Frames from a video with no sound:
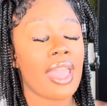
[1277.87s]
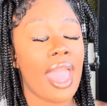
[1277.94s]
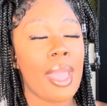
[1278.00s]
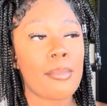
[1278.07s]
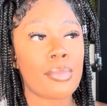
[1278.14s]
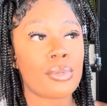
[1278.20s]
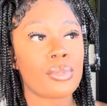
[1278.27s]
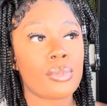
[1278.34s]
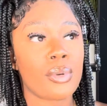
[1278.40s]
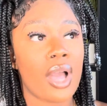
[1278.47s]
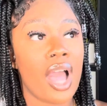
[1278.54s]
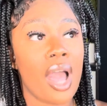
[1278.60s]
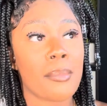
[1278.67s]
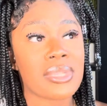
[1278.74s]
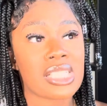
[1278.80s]
hey boo,
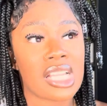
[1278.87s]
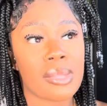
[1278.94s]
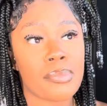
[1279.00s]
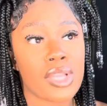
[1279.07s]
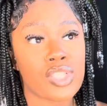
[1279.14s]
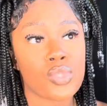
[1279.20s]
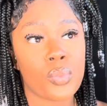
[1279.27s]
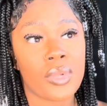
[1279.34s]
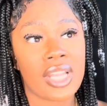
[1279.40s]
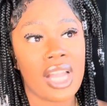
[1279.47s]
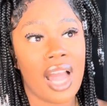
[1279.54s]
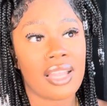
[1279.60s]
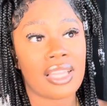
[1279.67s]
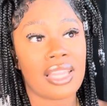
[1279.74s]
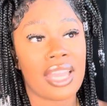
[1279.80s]
it's gonna be a
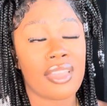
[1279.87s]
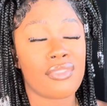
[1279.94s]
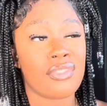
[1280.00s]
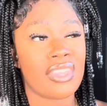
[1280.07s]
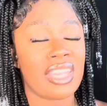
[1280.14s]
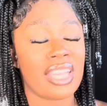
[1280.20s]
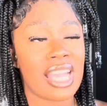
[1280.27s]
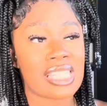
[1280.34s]
$20 late fee.